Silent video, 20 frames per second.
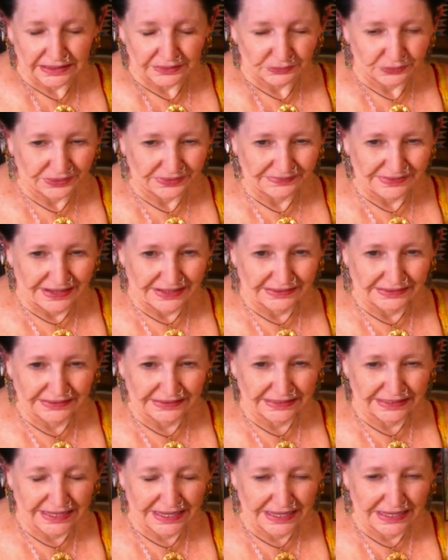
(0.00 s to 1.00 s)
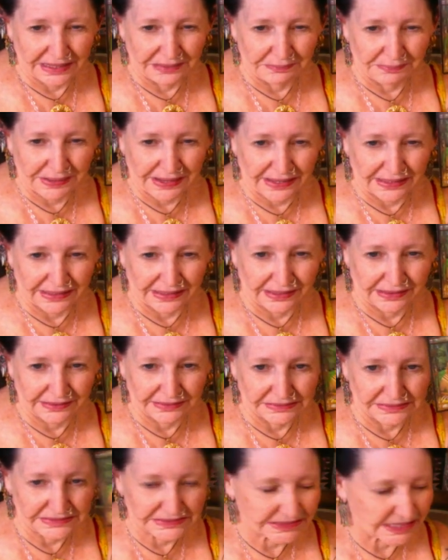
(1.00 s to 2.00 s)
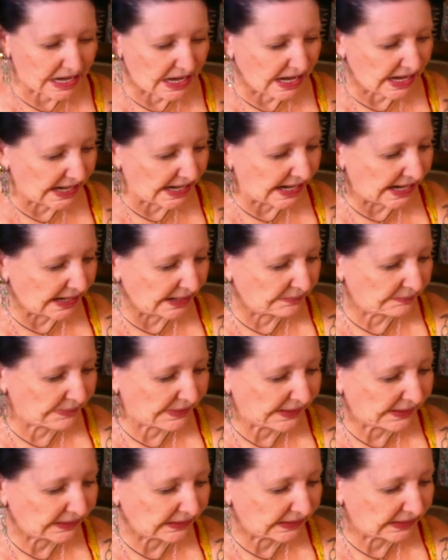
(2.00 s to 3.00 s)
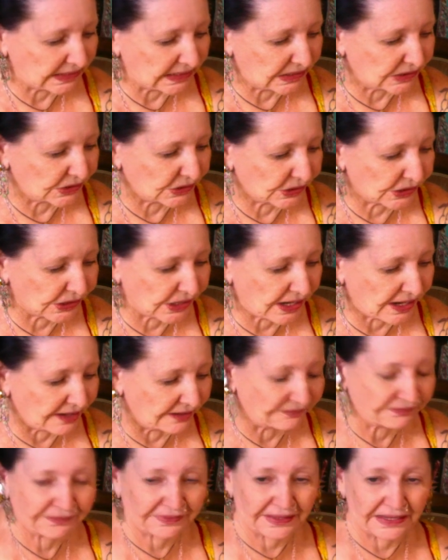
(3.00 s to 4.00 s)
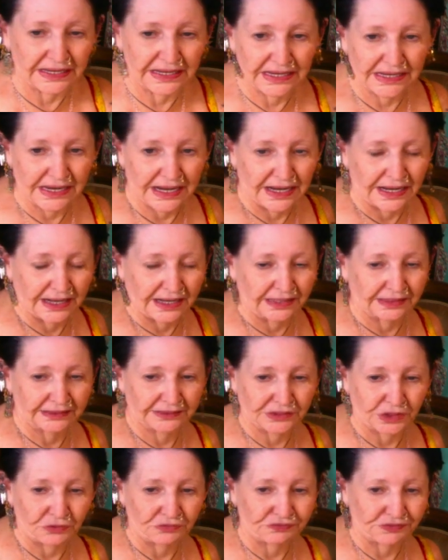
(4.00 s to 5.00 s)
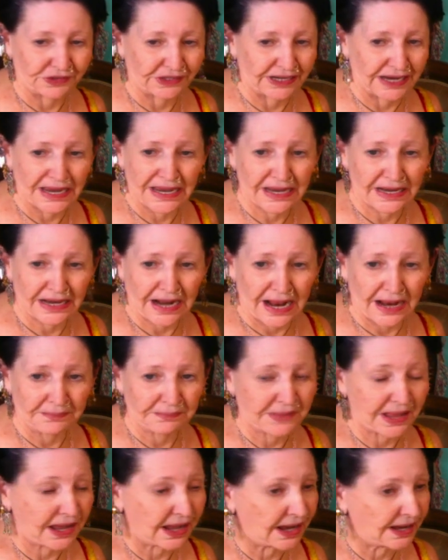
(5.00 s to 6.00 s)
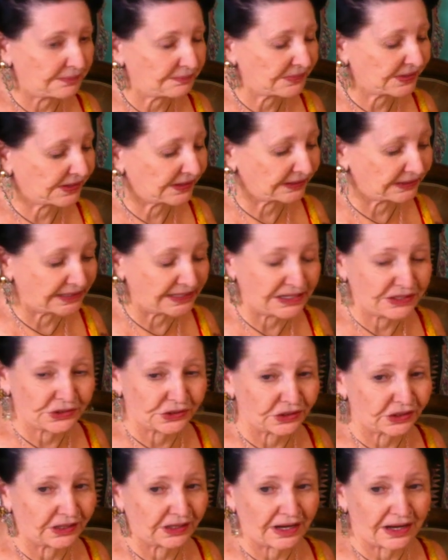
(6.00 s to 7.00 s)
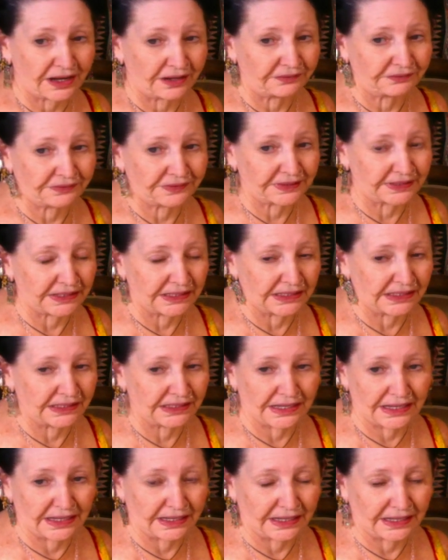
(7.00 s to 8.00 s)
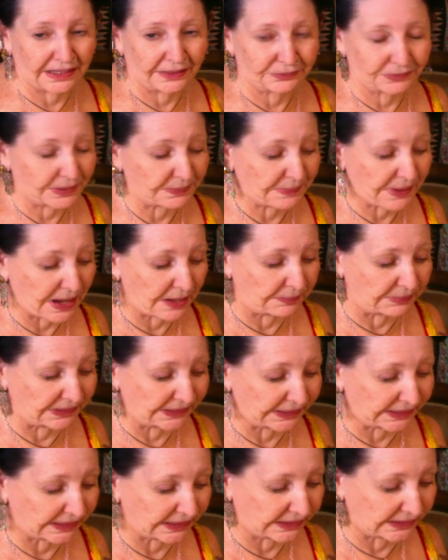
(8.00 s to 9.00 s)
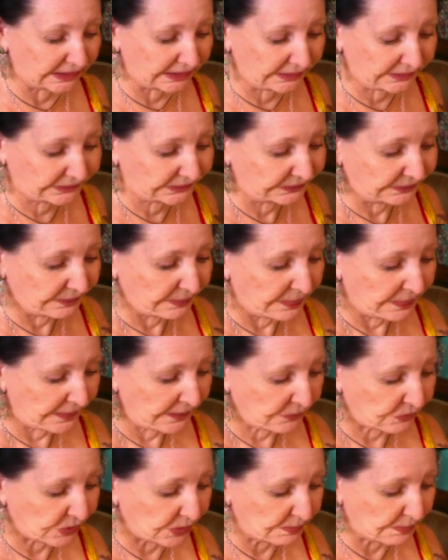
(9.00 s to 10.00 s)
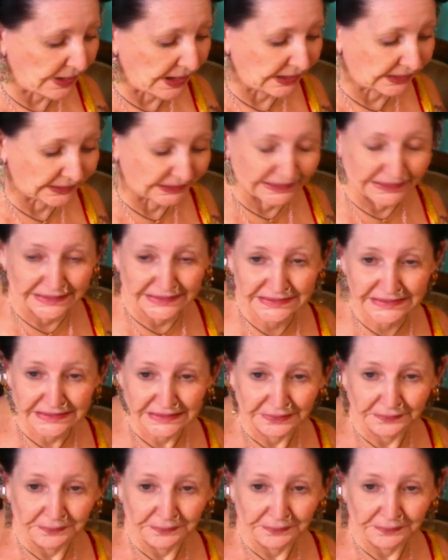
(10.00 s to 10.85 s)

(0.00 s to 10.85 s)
We've got King of Pentacles. I am the leader of the. Uh, don't forget, I'm I'm the leader of the uh, Republican, Republicans.